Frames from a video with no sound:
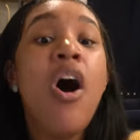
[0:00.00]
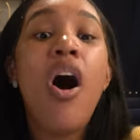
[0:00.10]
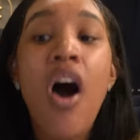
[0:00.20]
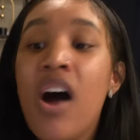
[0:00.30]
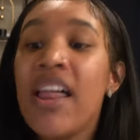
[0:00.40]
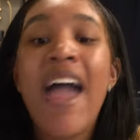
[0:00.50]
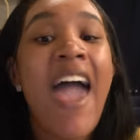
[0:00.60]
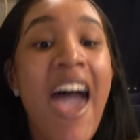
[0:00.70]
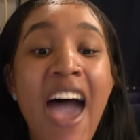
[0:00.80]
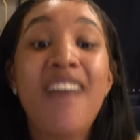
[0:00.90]
All
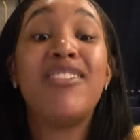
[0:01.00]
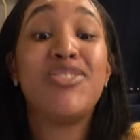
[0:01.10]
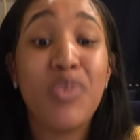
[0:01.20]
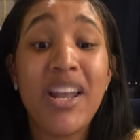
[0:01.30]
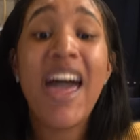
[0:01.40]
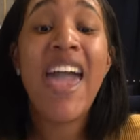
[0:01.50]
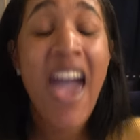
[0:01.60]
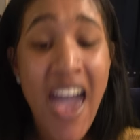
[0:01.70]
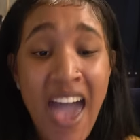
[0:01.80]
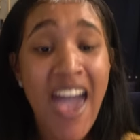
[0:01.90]
I have is what I
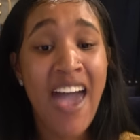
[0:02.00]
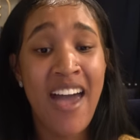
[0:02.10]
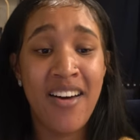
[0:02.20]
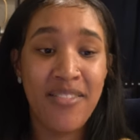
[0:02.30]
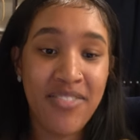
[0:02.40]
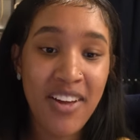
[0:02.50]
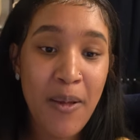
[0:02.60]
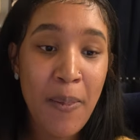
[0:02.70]
have.